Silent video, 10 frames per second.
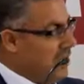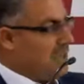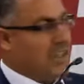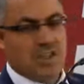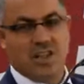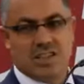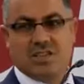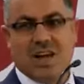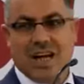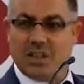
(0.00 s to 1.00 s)
The teacher is
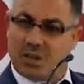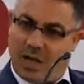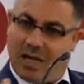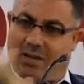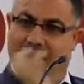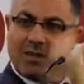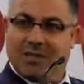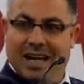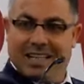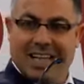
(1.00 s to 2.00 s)
trying to arrive
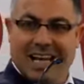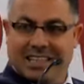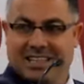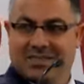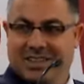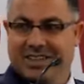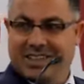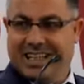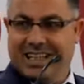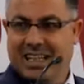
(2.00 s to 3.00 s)
at active
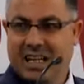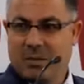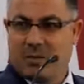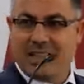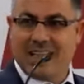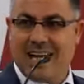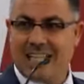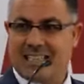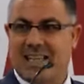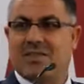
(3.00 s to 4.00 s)
learning, but he
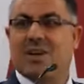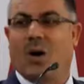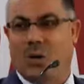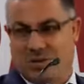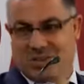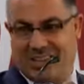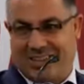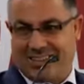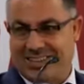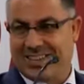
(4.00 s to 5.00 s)
has several
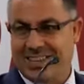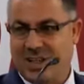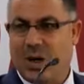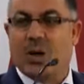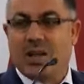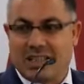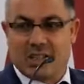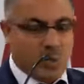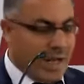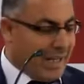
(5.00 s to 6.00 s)
obstacles on
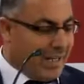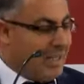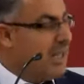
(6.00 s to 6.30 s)
its way.